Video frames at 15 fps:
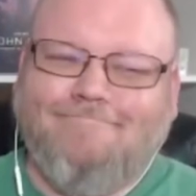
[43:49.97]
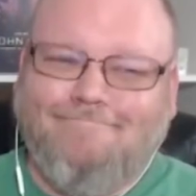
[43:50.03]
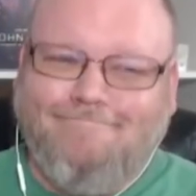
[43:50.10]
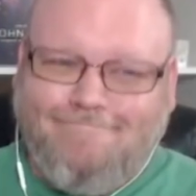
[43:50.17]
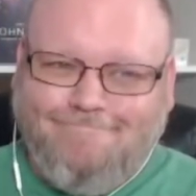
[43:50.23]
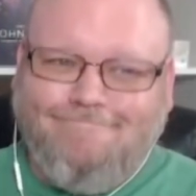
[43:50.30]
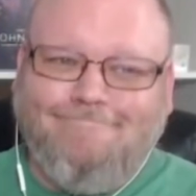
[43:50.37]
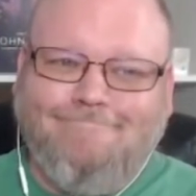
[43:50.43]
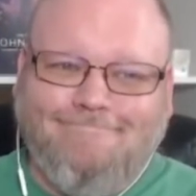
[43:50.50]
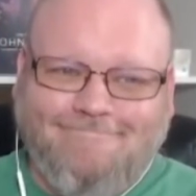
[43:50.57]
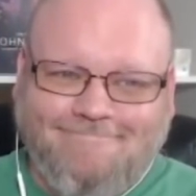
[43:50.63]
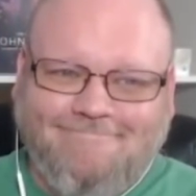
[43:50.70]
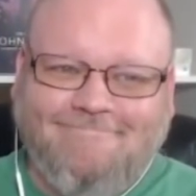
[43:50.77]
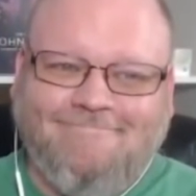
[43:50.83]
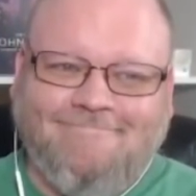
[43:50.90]

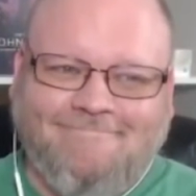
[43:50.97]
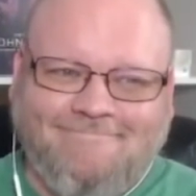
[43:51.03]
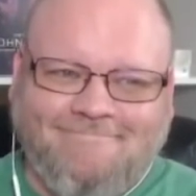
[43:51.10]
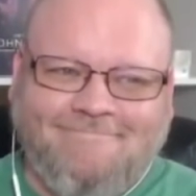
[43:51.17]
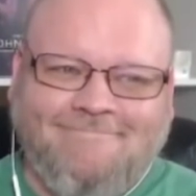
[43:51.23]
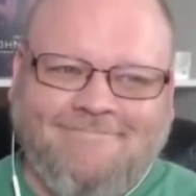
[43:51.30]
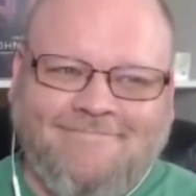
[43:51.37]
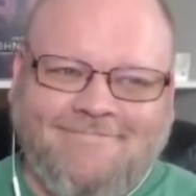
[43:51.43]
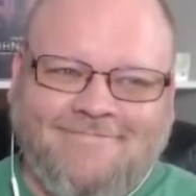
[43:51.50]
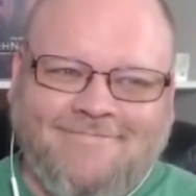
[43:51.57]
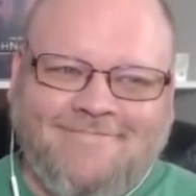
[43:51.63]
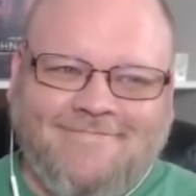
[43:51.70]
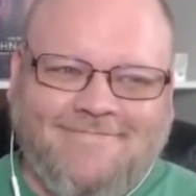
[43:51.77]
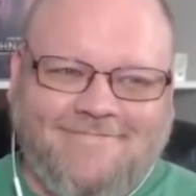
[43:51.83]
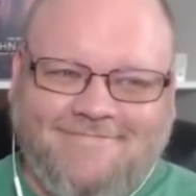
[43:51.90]

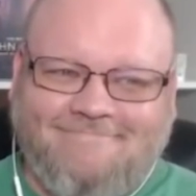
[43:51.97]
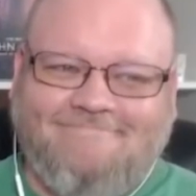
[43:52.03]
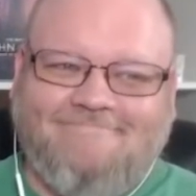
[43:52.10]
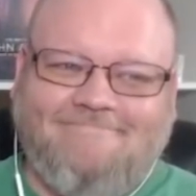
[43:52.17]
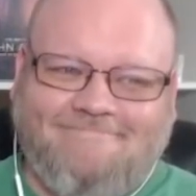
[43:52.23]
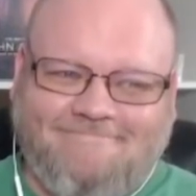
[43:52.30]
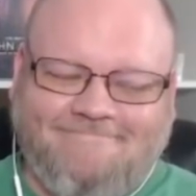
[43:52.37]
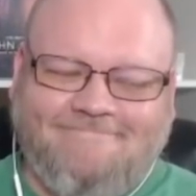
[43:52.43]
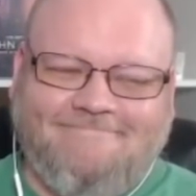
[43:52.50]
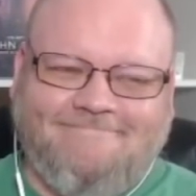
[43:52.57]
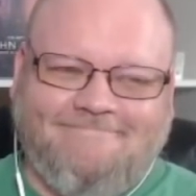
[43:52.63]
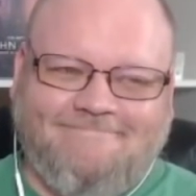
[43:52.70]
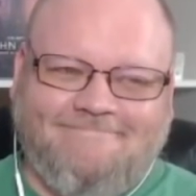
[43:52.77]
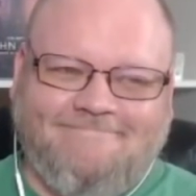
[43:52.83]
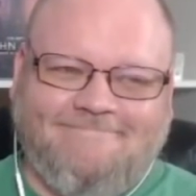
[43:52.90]

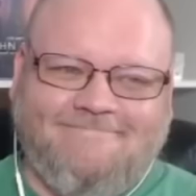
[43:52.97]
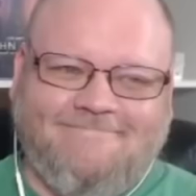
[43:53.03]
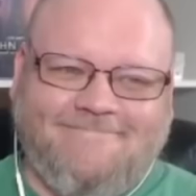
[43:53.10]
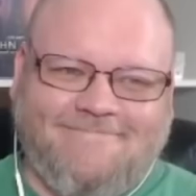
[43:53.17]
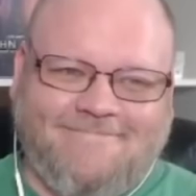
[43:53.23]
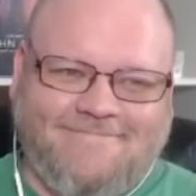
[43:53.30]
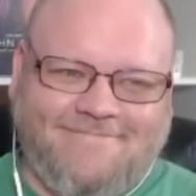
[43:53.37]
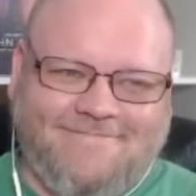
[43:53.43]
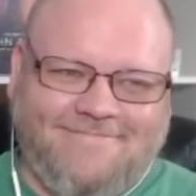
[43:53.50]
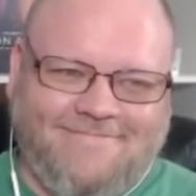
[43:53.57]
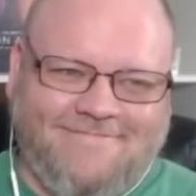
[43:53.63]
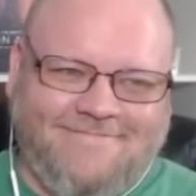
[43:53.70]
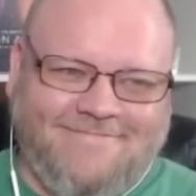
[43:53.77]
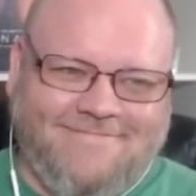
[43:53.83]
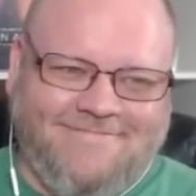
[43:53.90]

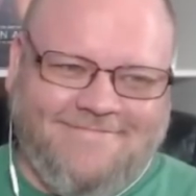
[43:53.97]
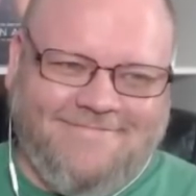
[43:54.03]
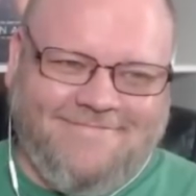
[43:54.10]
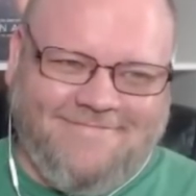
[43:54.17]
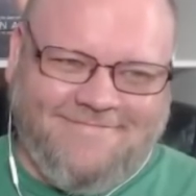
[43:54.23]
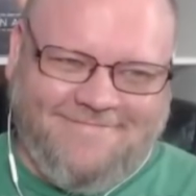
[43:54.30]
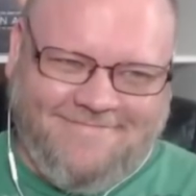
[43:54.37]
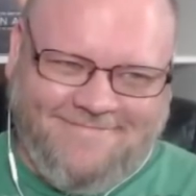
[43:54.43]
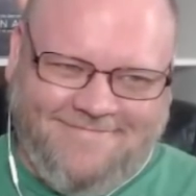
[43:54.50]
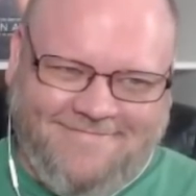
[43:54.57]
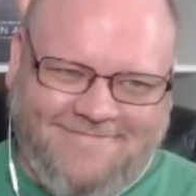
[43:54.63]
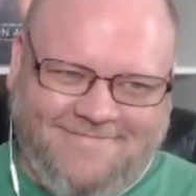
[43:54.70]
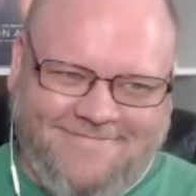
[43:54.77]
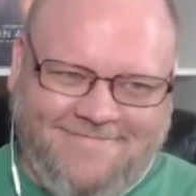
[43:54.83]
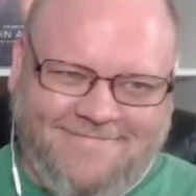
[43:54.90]

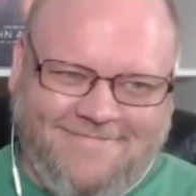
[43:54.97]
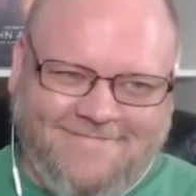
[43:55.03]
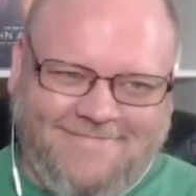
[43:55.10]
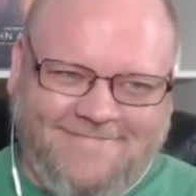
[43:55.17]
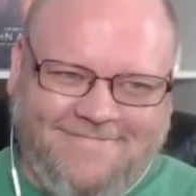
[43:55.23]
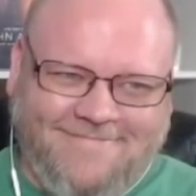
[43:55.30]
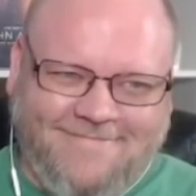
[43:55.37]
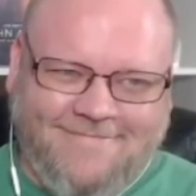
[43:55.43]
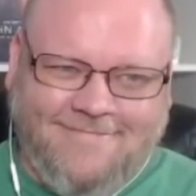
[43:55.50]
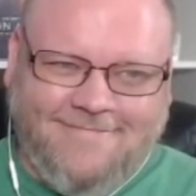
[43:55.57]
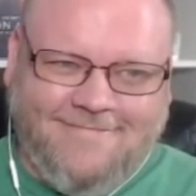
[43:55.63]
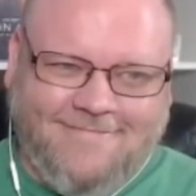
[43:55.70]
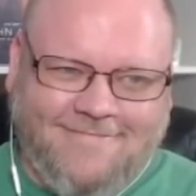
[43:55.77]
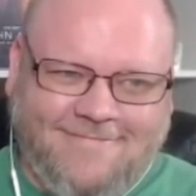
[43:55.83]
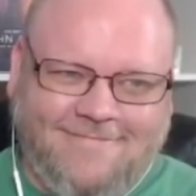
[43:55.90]

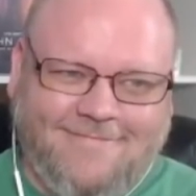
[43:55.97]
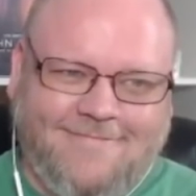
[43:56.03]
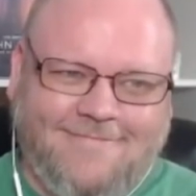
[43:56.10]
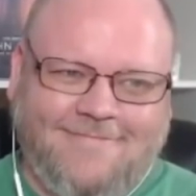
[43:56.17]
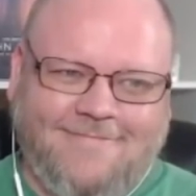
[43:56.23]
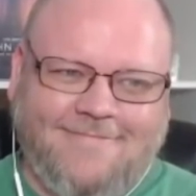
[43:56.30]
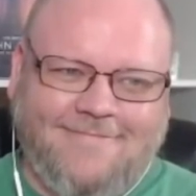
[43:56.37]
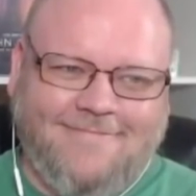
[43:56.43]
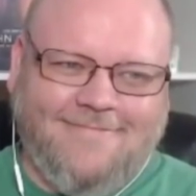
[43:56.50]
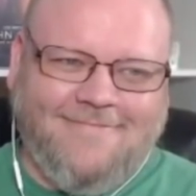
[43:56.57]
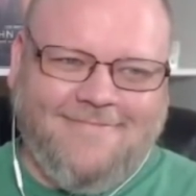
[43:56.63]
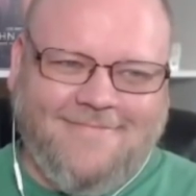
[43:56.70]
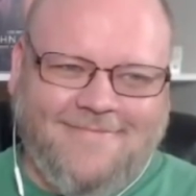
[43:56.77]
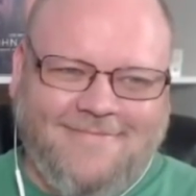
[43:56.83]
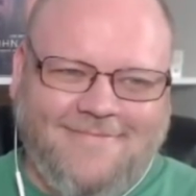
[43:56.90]

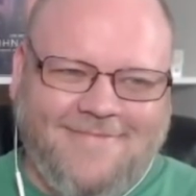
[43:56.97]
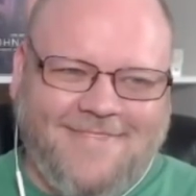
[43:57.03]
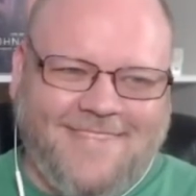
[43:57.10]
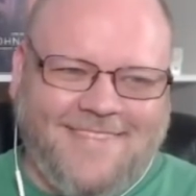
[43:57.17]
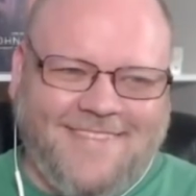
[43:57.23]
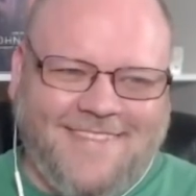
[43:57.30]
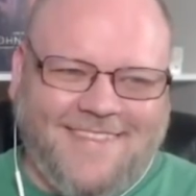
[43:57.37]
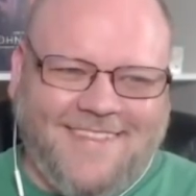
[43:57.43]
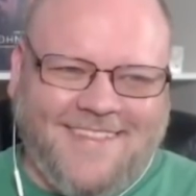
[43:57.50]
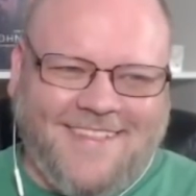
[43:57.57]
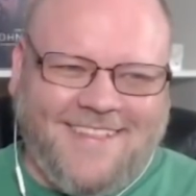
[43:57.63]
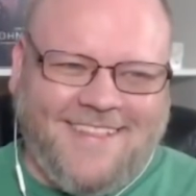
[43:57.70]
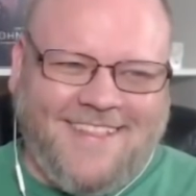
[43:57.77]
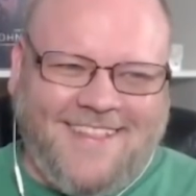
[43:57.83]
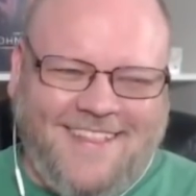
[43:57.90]
(not speaking)